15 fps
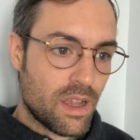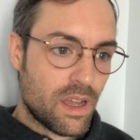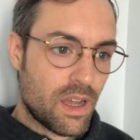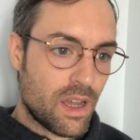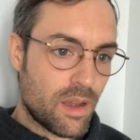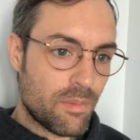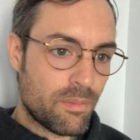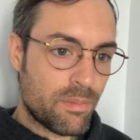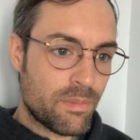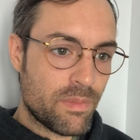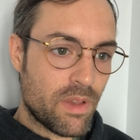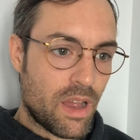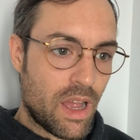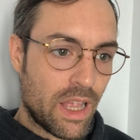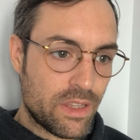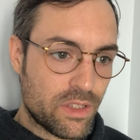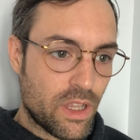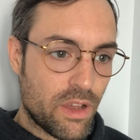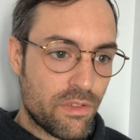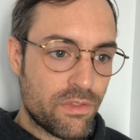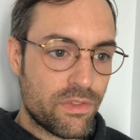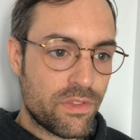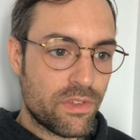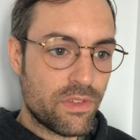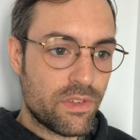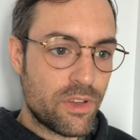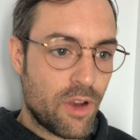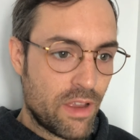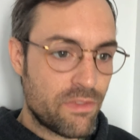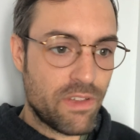I loved,
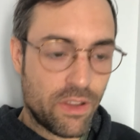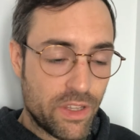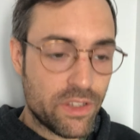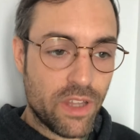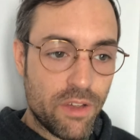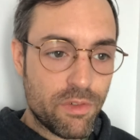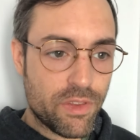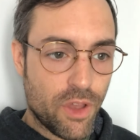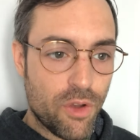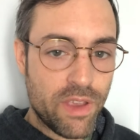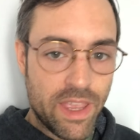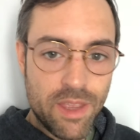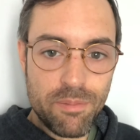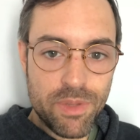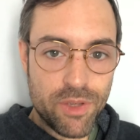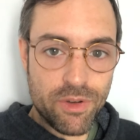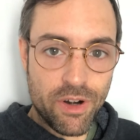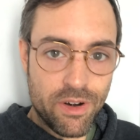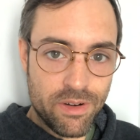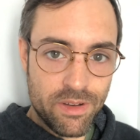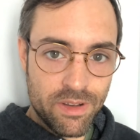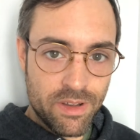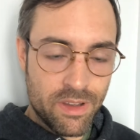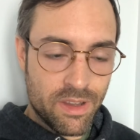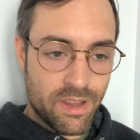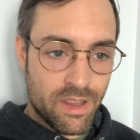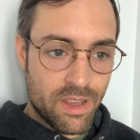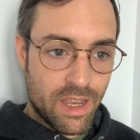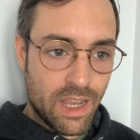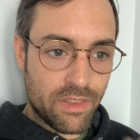I fell in love with OK Computer
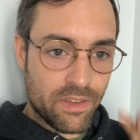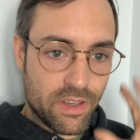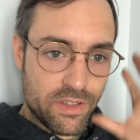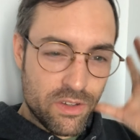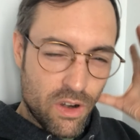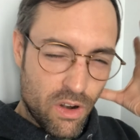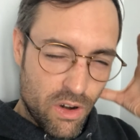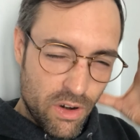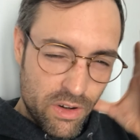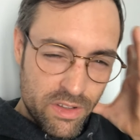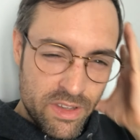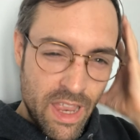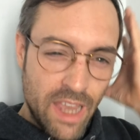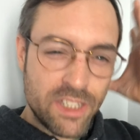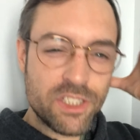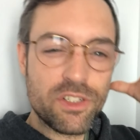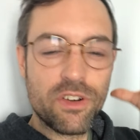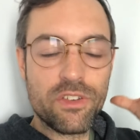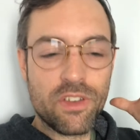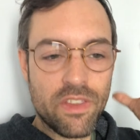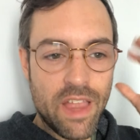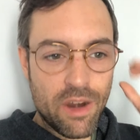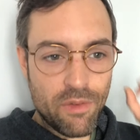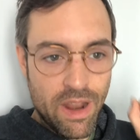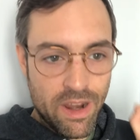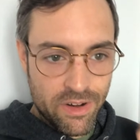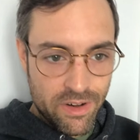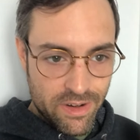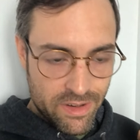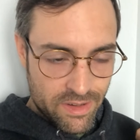and the guitar textures on that
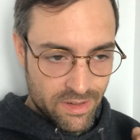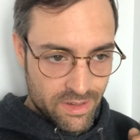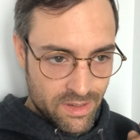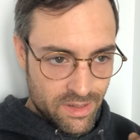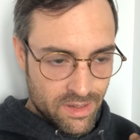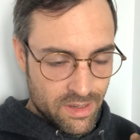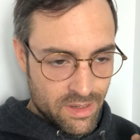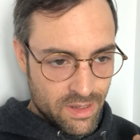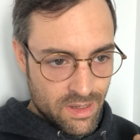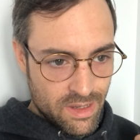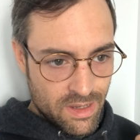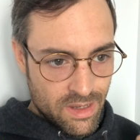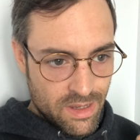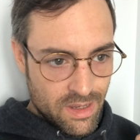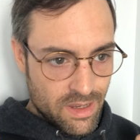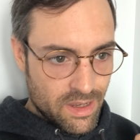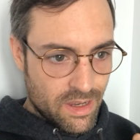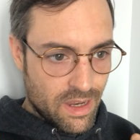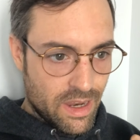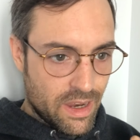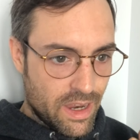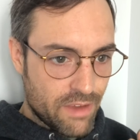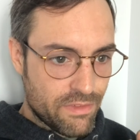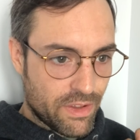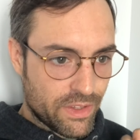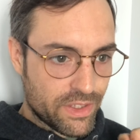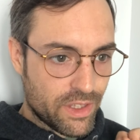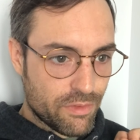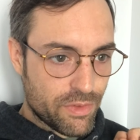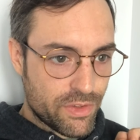record. I fell
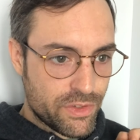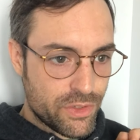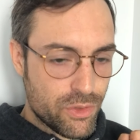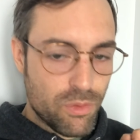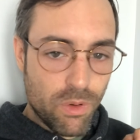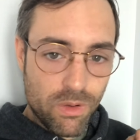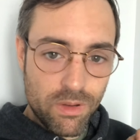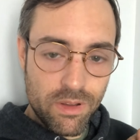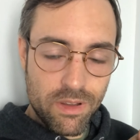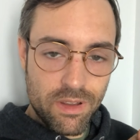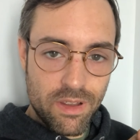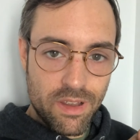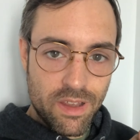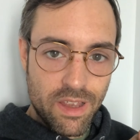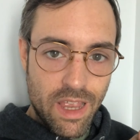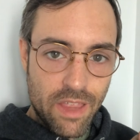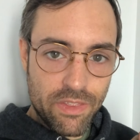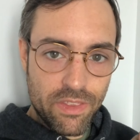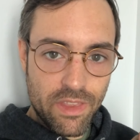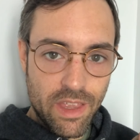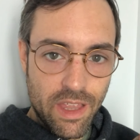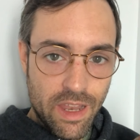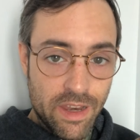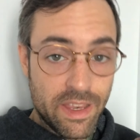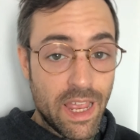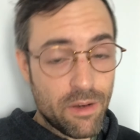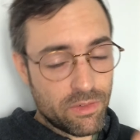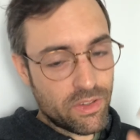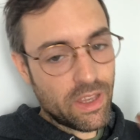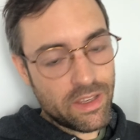in love with Tool, and again, it
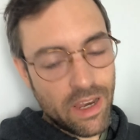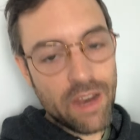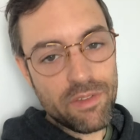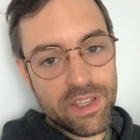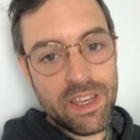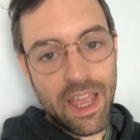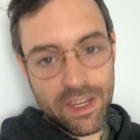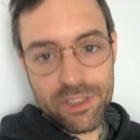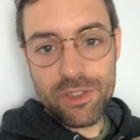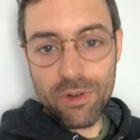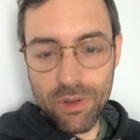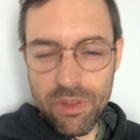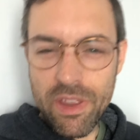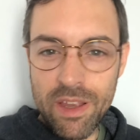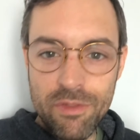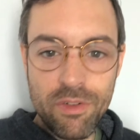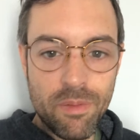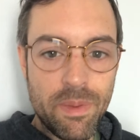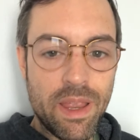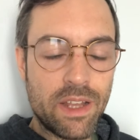was like a kind of a textural thing for me.